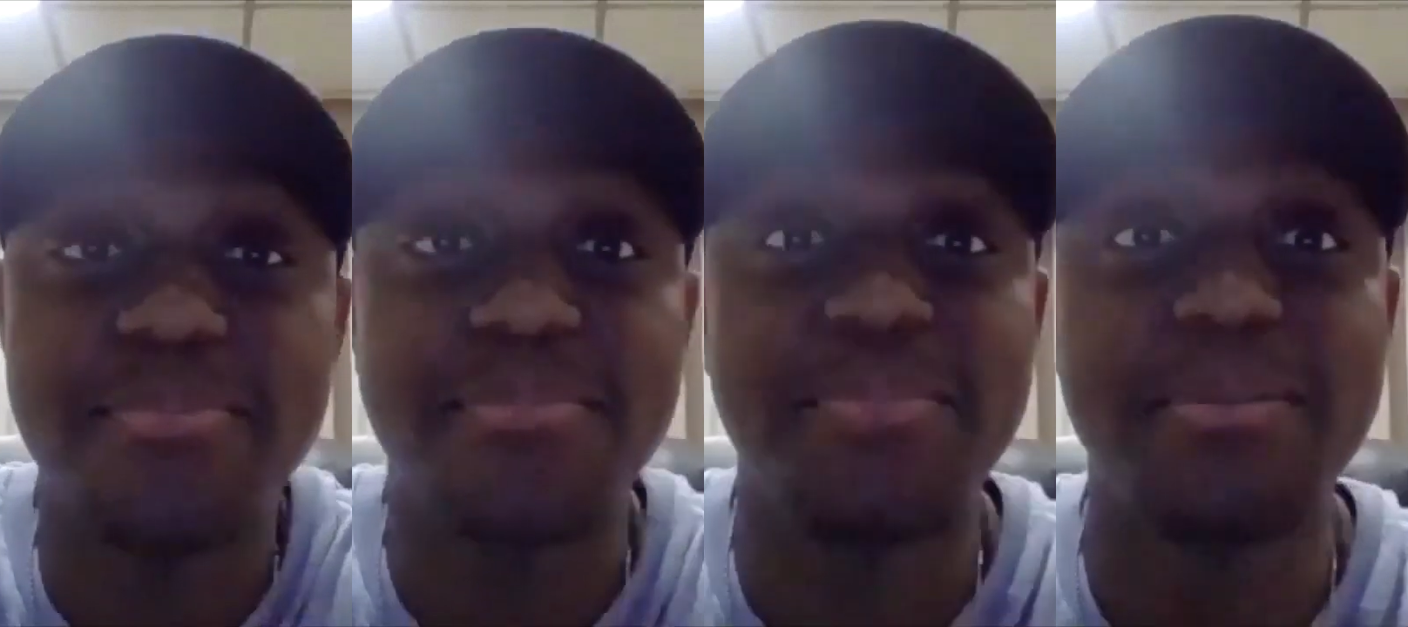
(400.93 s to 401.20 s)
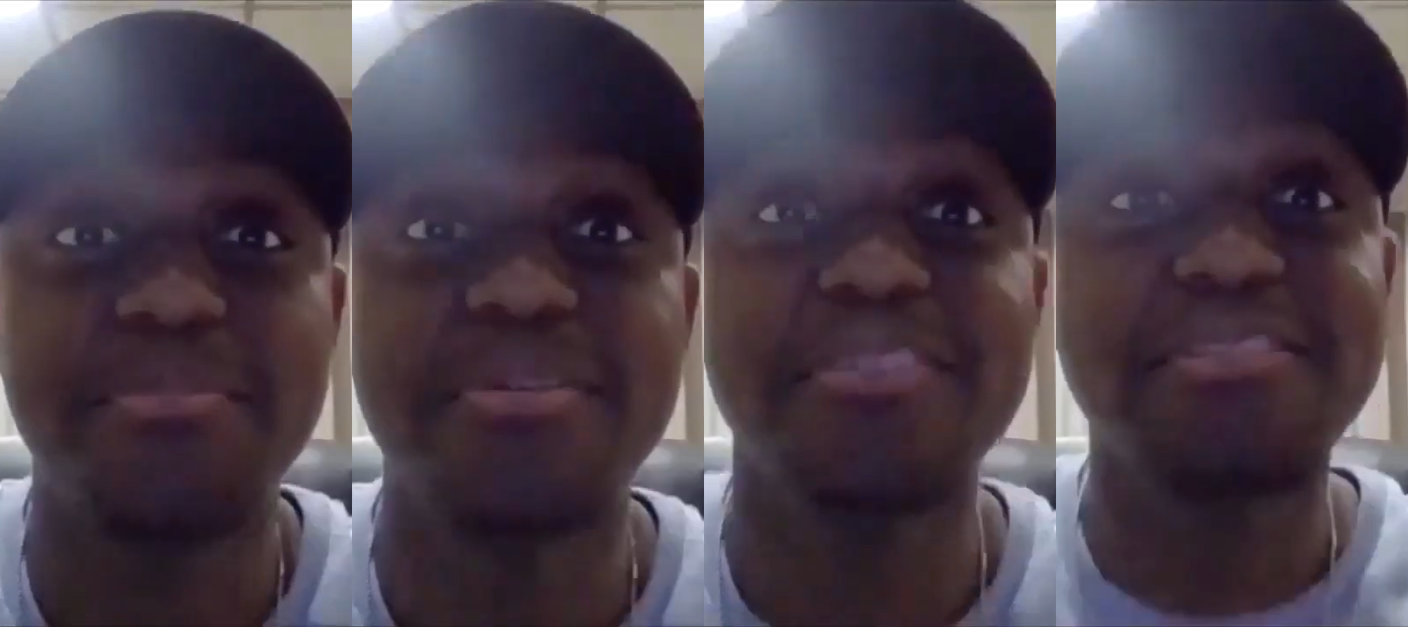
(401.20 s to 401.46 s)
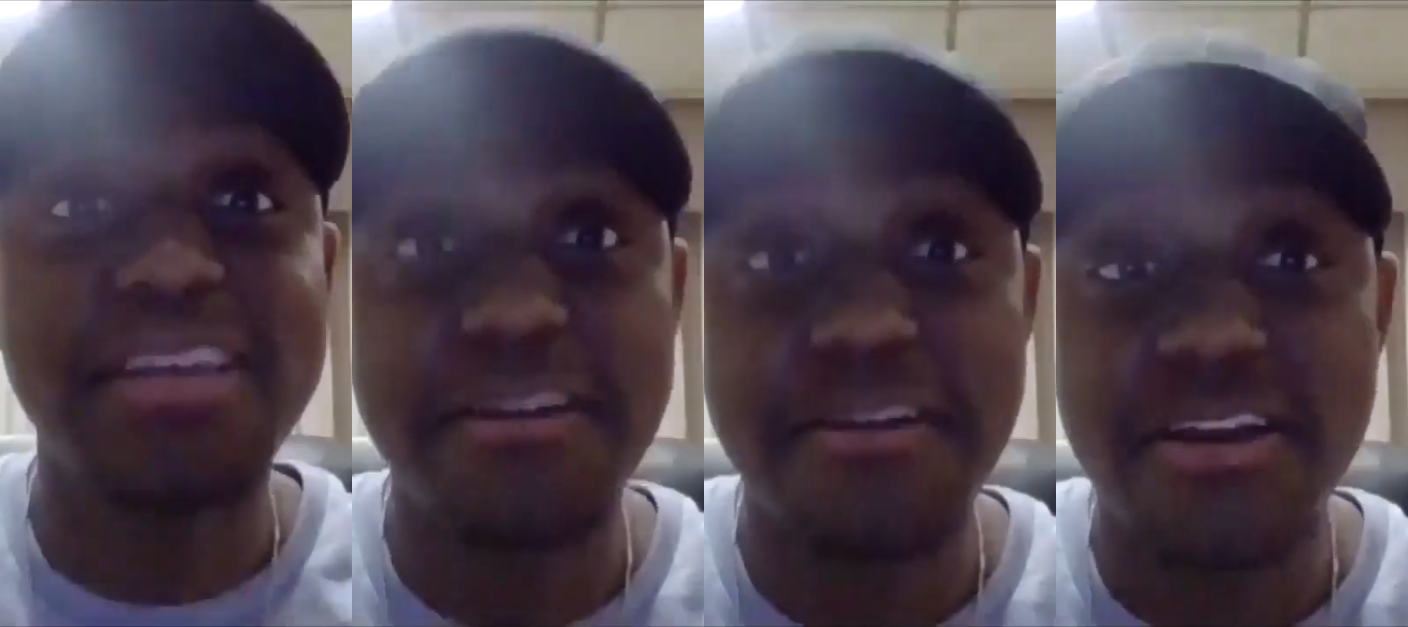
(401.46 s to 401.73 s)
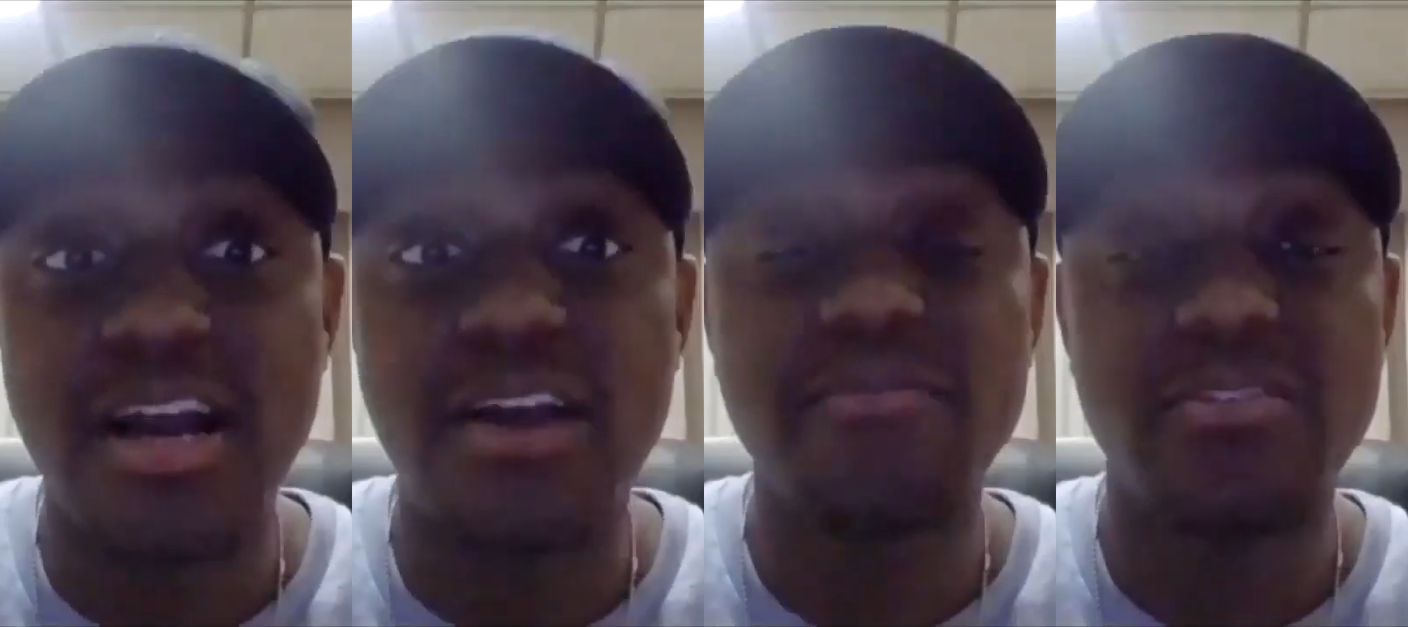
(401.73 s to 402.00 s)
been pushed out of
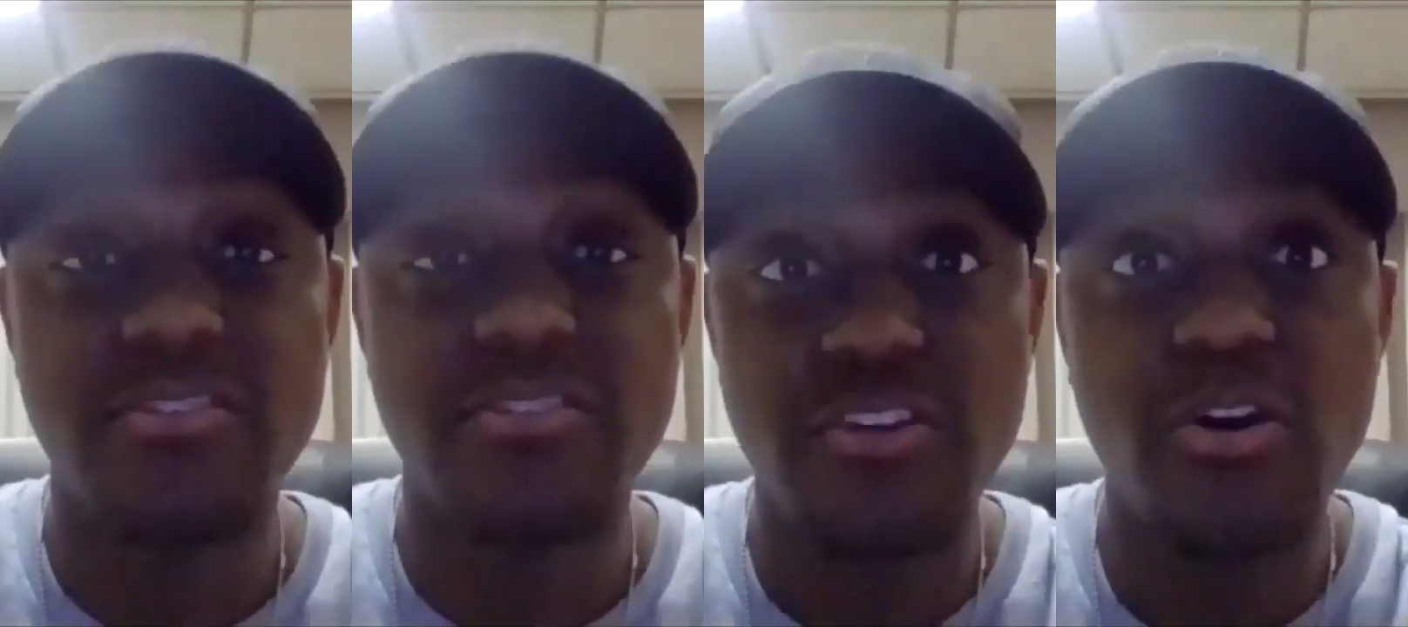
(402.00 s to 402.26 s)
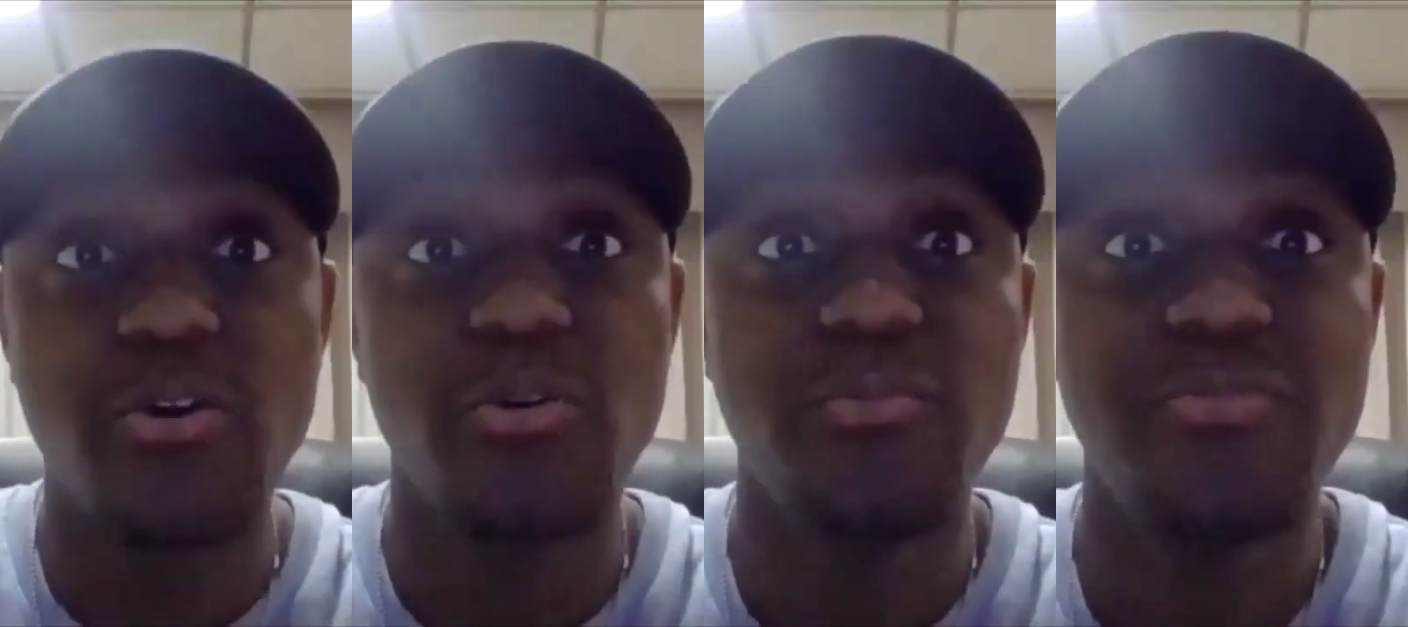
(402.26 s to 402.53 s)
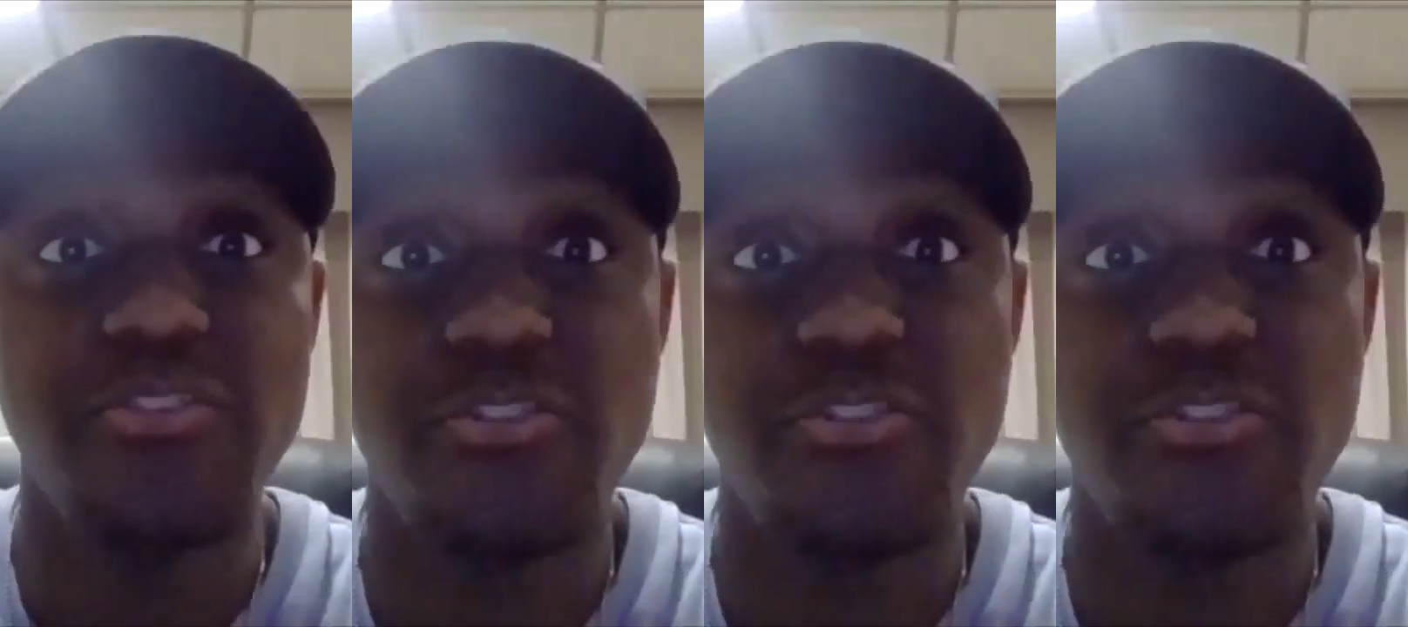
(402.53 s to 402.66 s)
their comfort zone